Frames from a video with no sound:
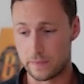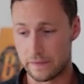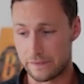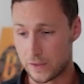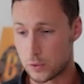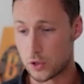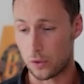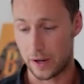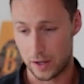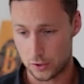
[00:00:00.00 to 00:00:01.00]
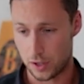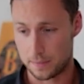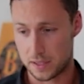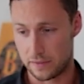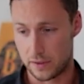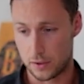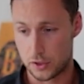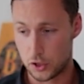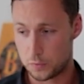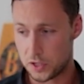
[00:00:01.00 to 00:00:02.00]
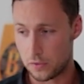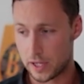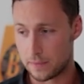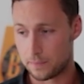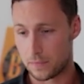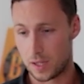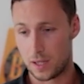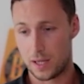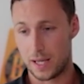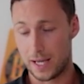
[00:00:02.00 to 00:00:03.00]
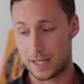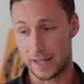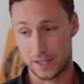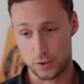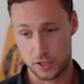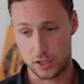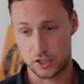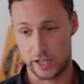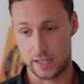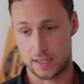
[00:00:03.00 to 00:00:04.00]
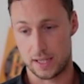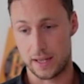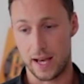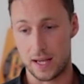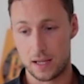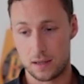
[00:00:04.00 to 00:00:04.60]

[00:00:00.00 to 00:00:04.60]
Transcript: future airdrops of their Jupe token. And I think there's a good chance that